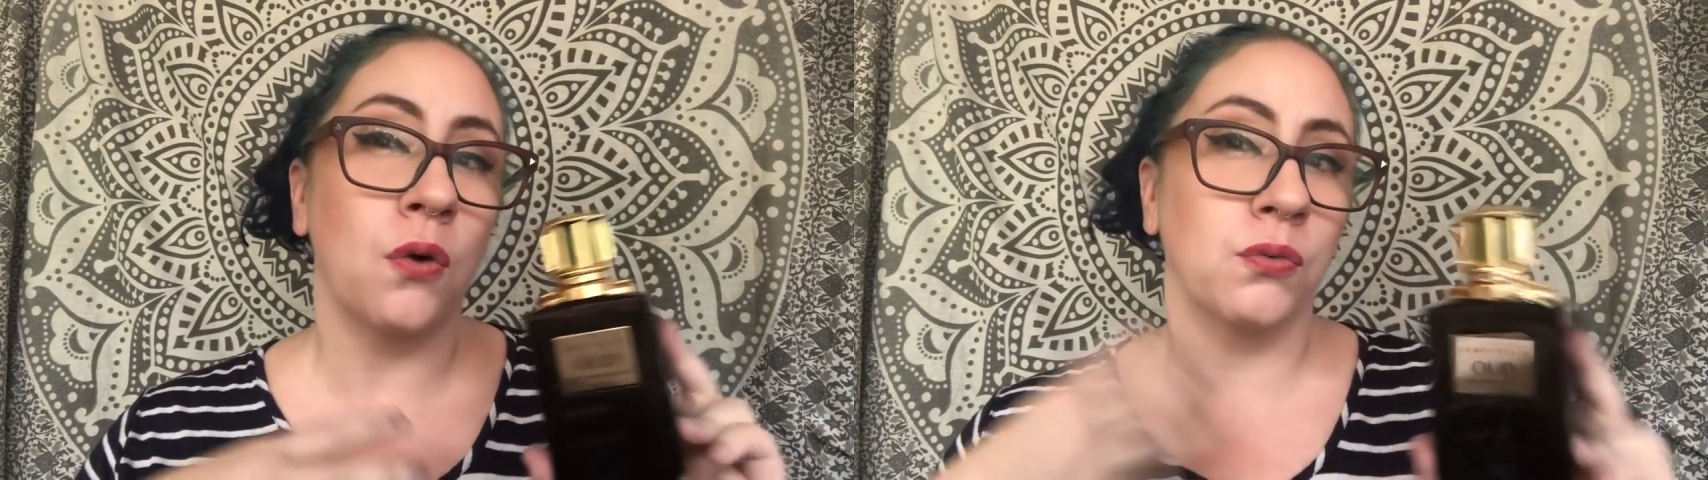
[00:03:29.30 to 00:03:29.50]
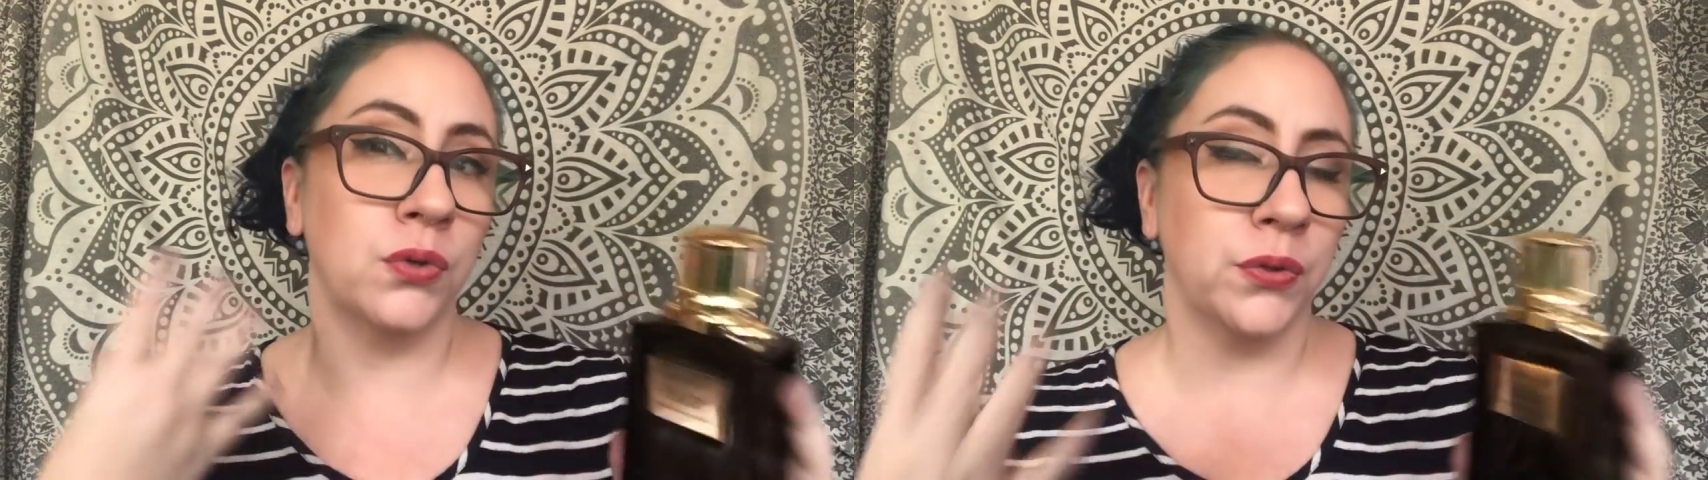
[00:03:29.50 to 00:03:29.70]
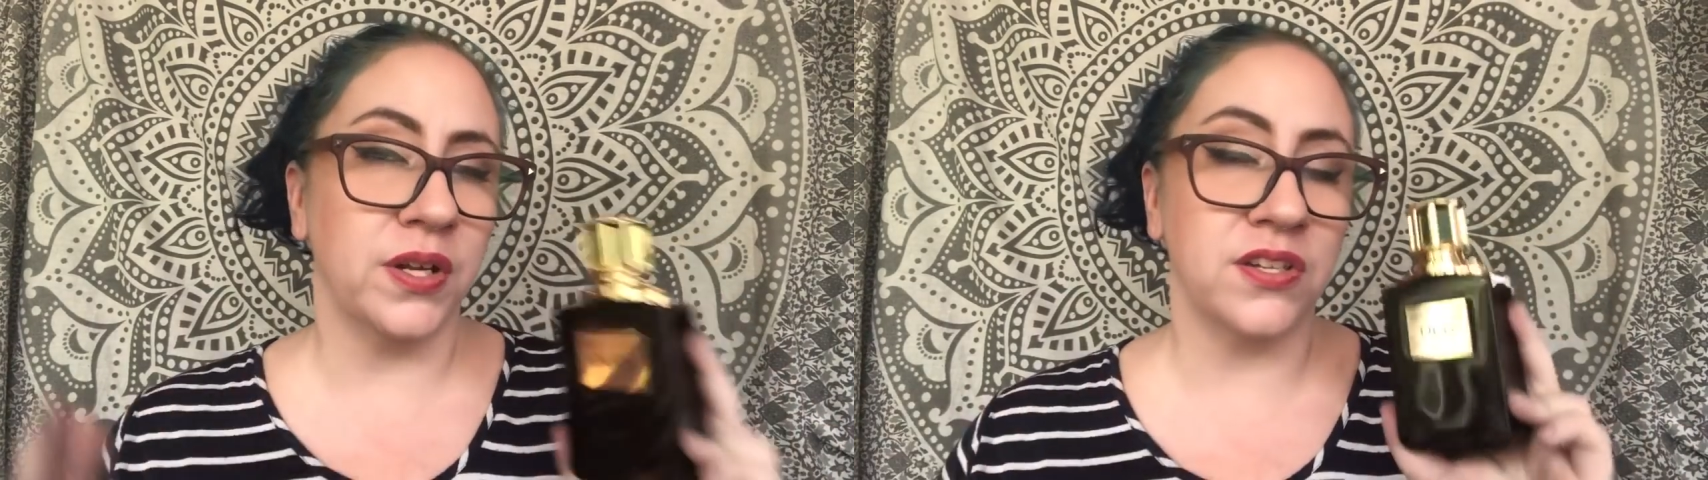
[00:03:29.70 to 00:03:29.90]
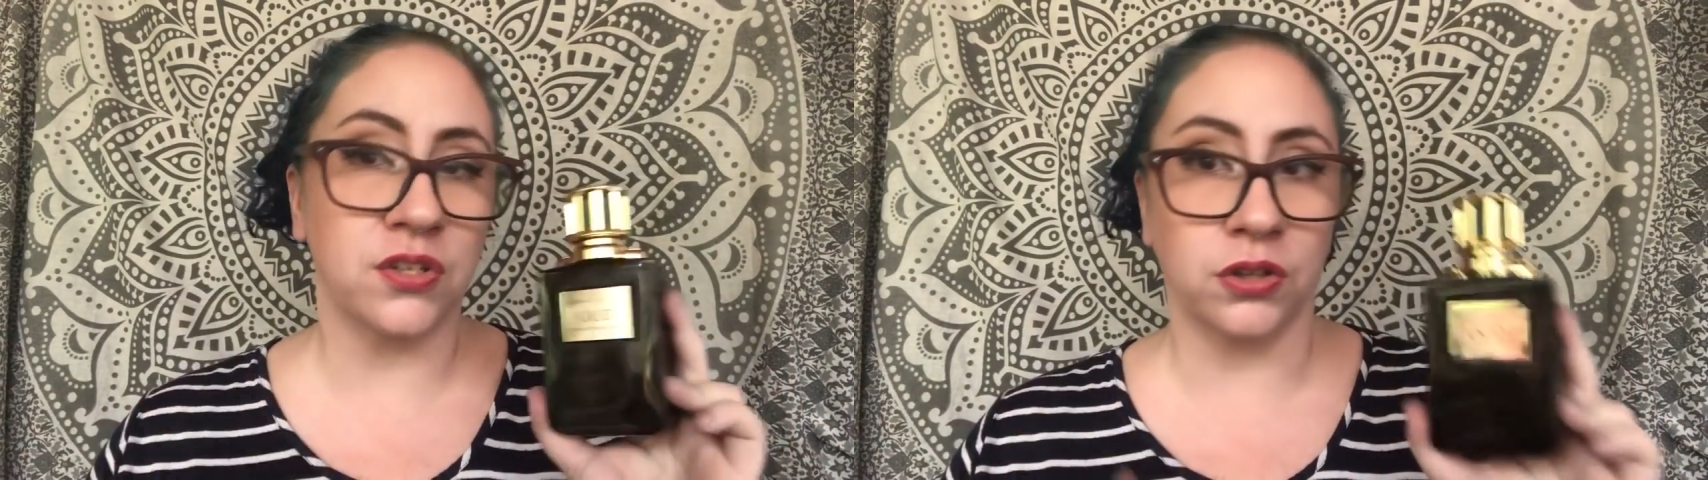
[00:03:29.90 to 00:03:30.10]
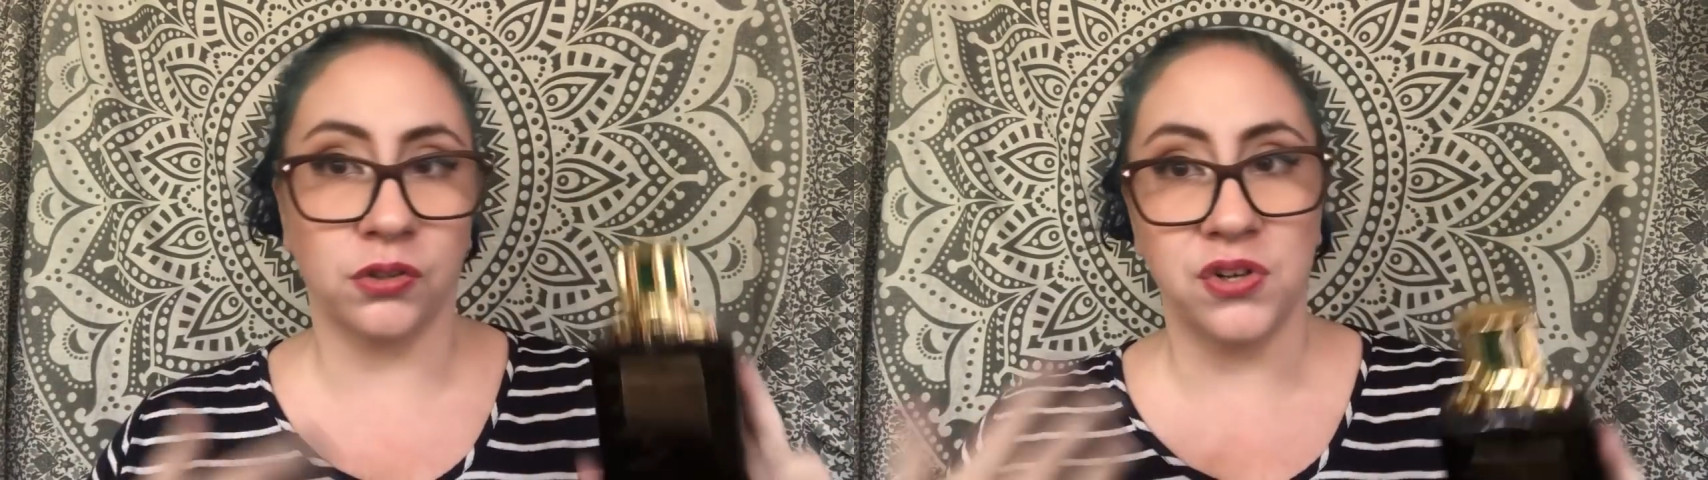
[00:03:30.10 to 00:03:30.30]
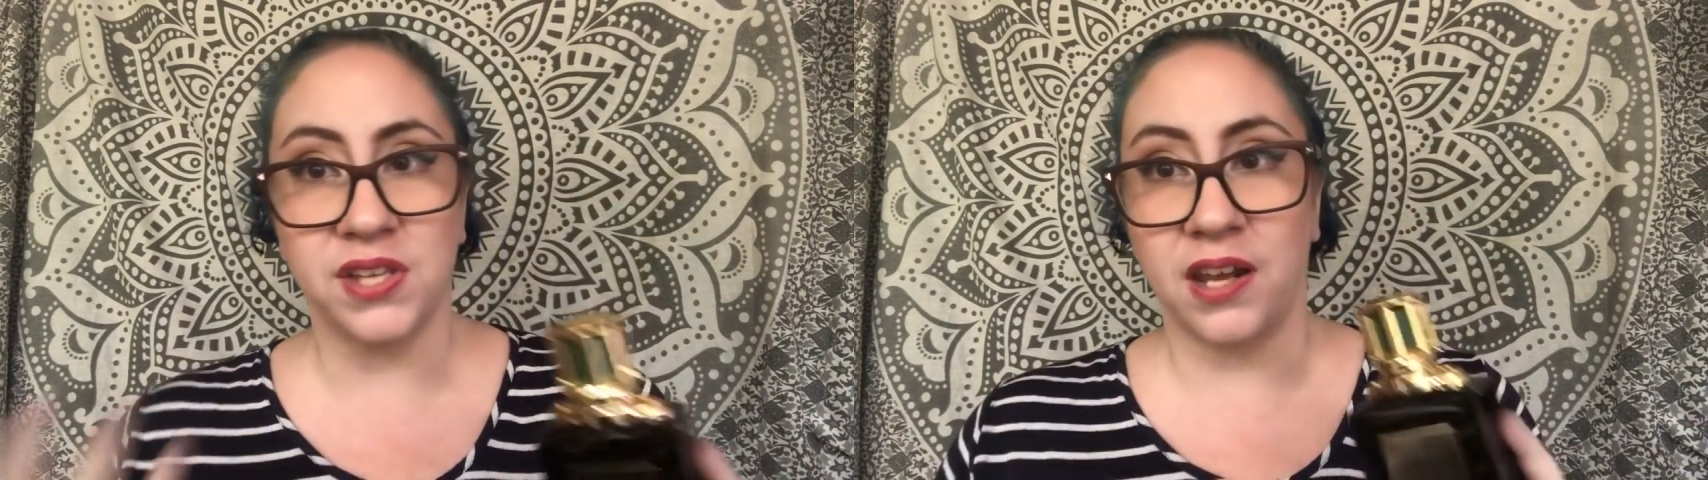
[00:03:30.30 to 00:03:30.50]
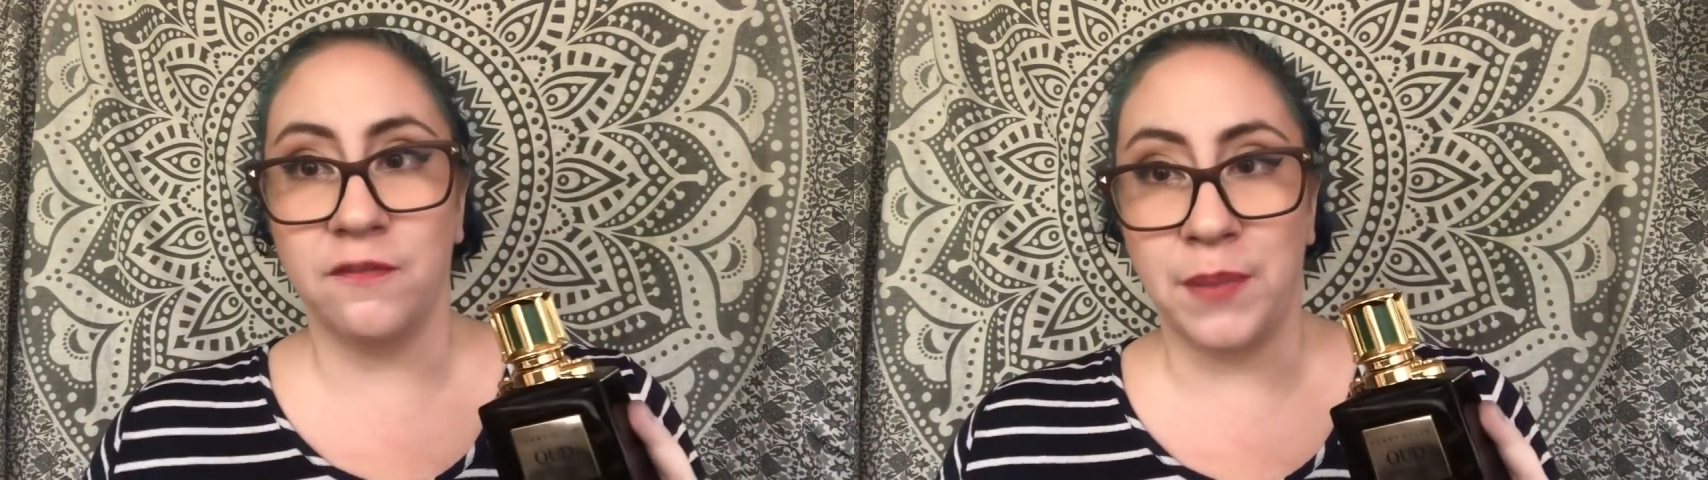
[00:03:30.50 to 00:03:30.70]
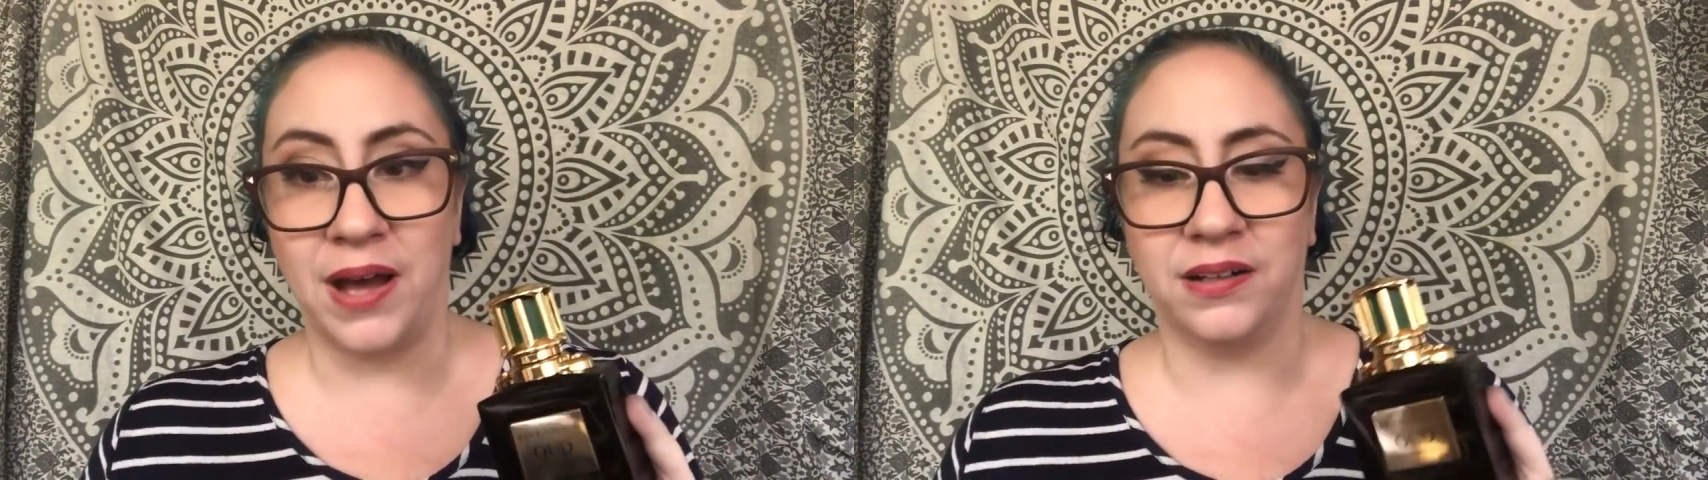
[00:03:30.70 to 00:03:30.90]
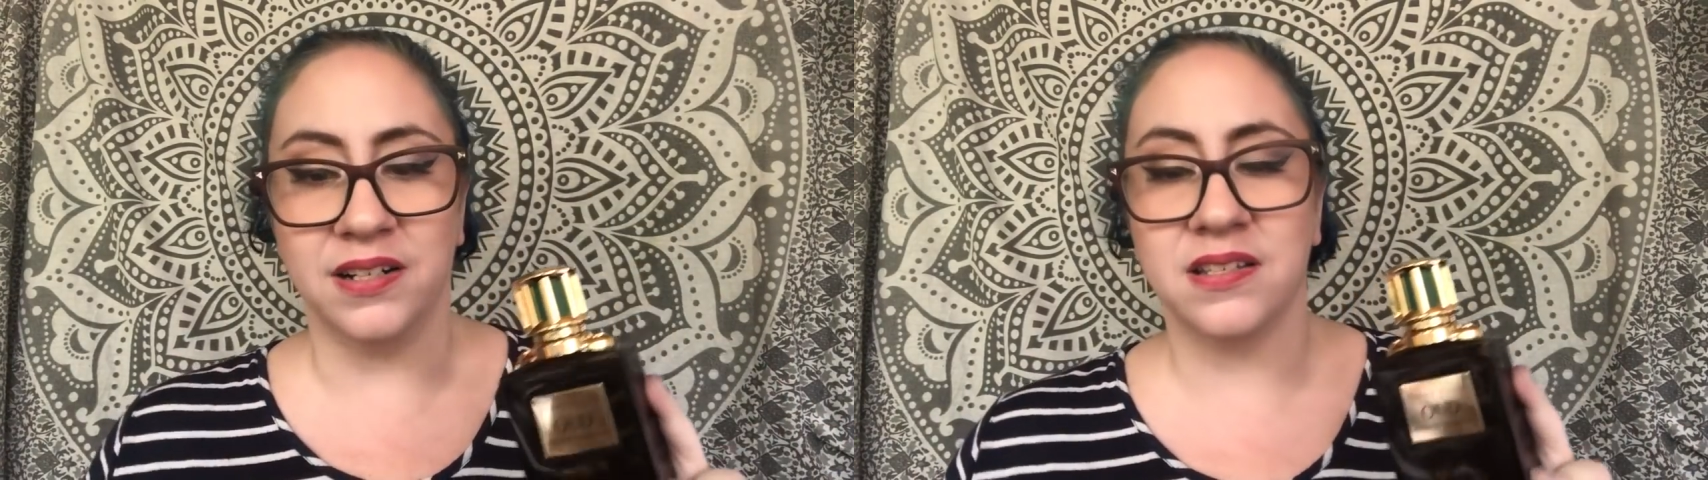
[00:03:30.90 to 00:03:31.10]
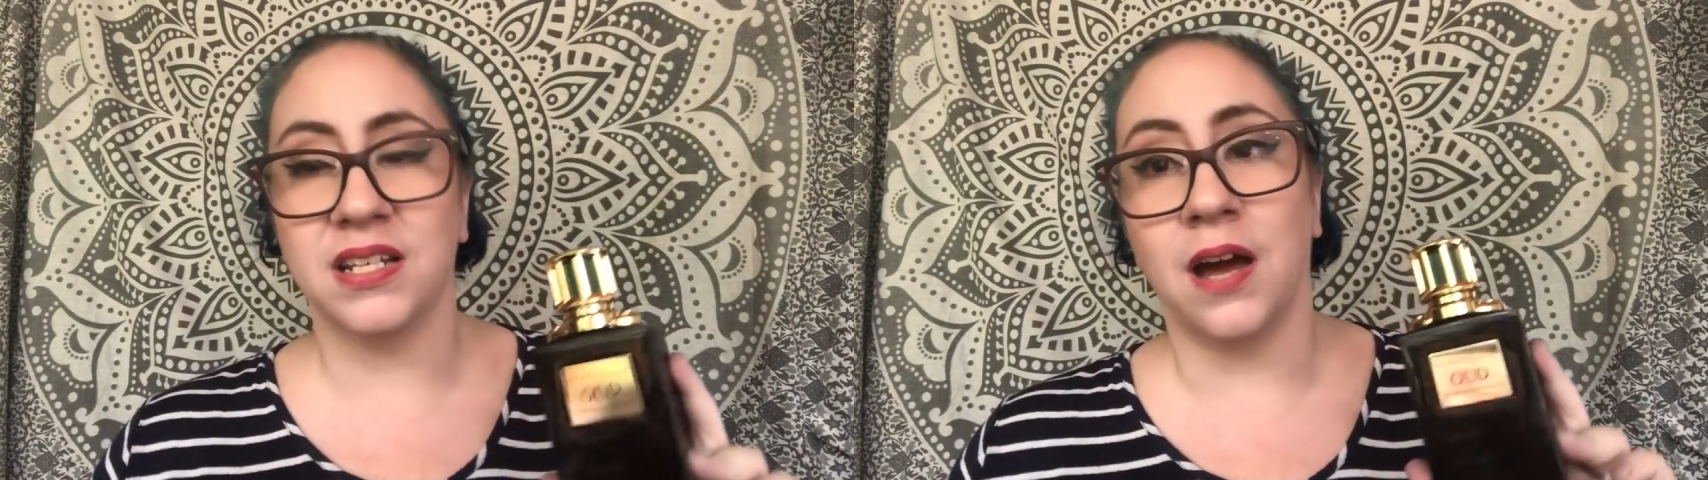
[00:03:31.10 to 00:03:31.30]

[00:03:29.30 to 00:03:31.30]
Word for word: ruins or throws out of balance